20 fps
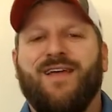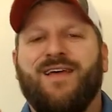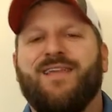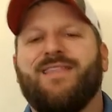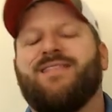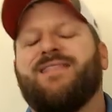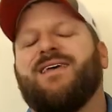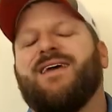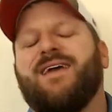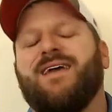
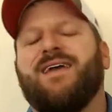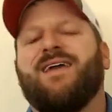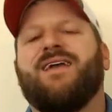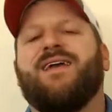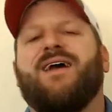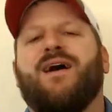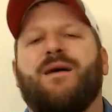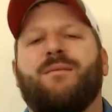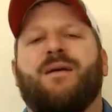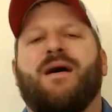thing
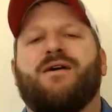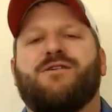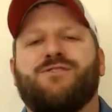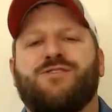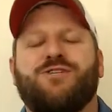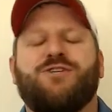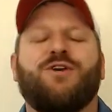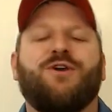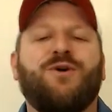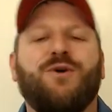
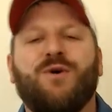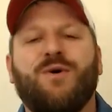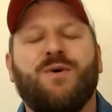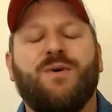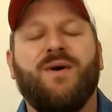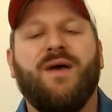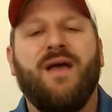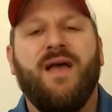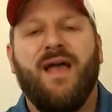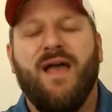about you
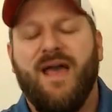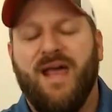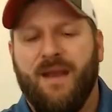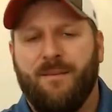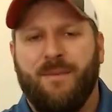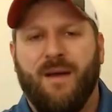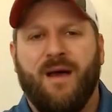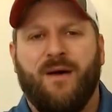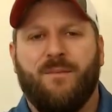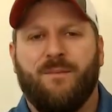and
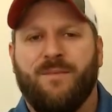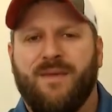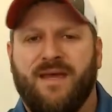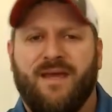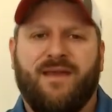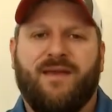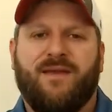about me.